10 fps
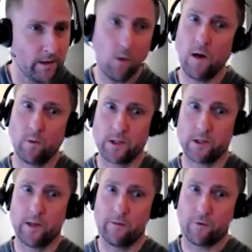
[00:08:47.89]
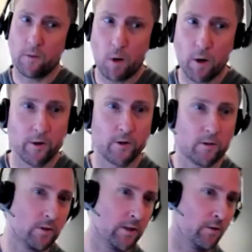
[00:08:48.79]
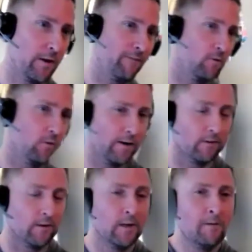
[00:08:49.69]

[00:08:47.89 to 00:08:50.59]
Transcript: Oh, well, we should do that for our partners and we should do that for whatever.